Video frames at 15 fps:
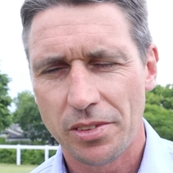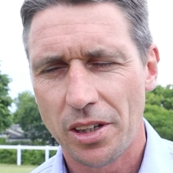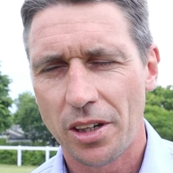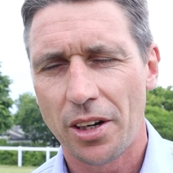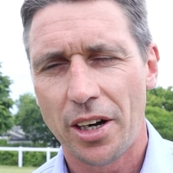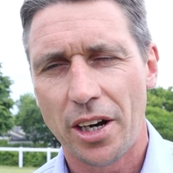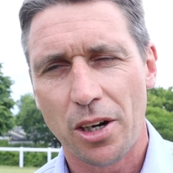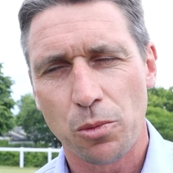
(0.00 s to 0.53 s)
a
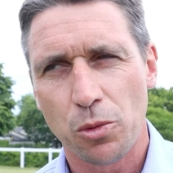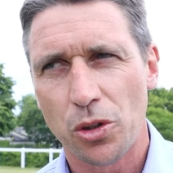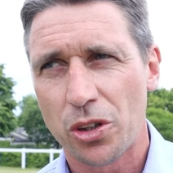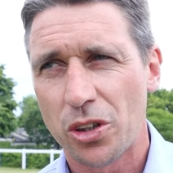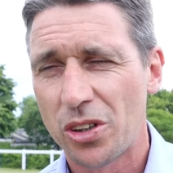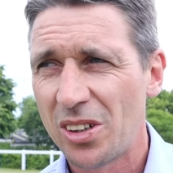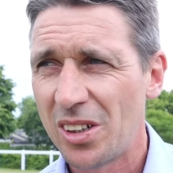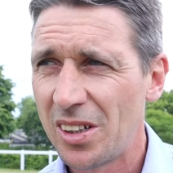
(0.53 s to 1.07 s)
lot of hard
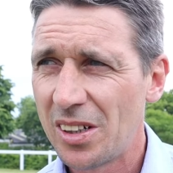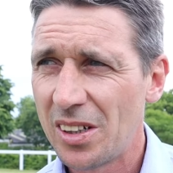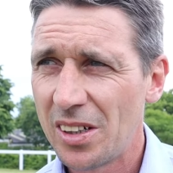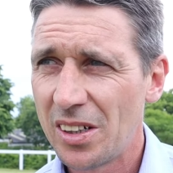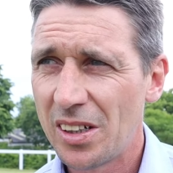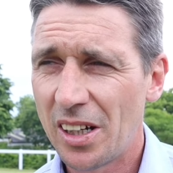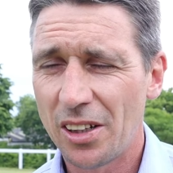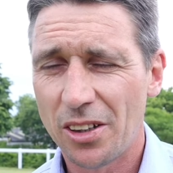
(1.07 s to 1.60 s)
work,
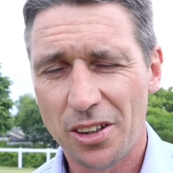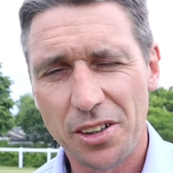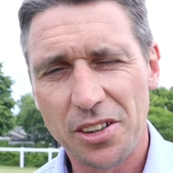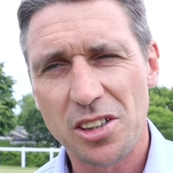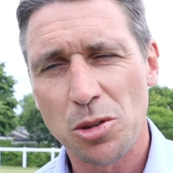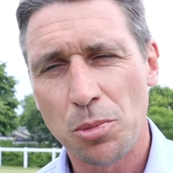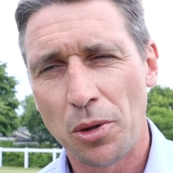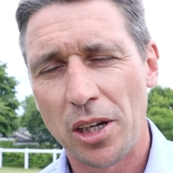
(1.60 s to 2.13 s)
a lot of
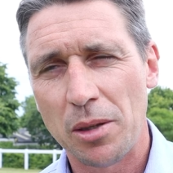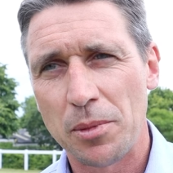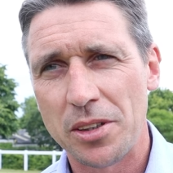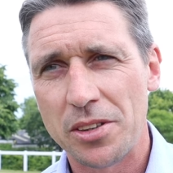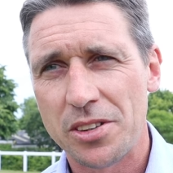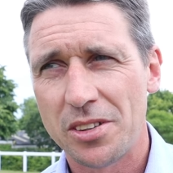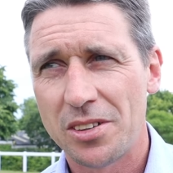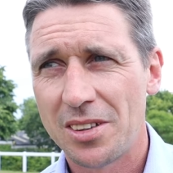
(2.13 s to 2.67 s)

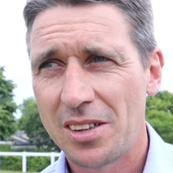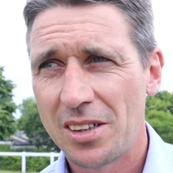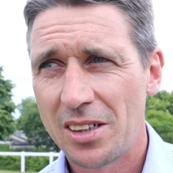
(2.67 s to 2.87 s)
disappointment,